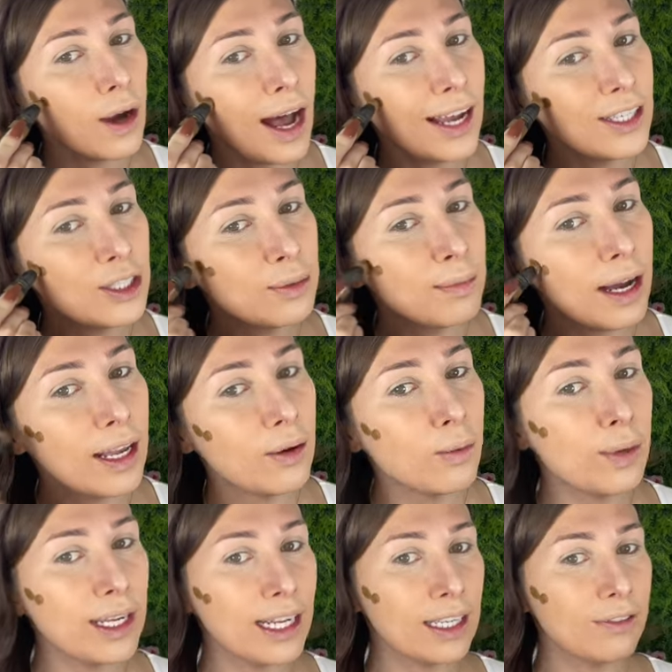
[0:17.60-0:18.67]
I do my
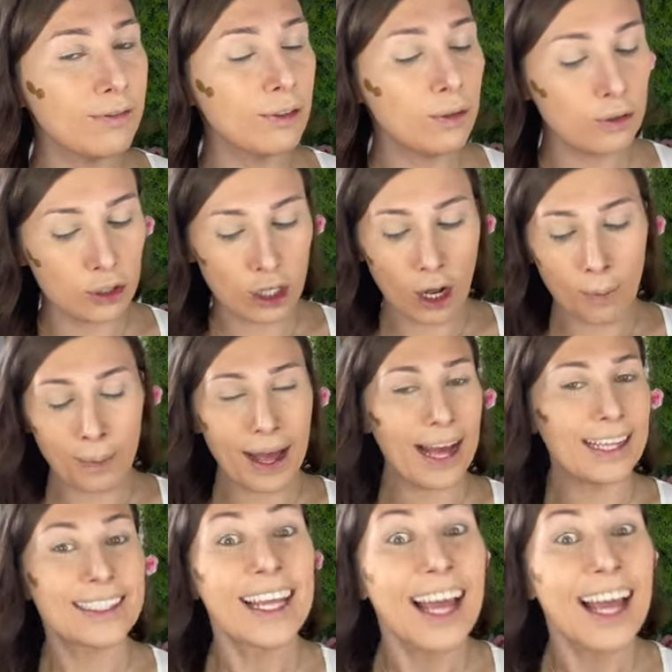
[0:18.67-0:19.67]
weekly food shop at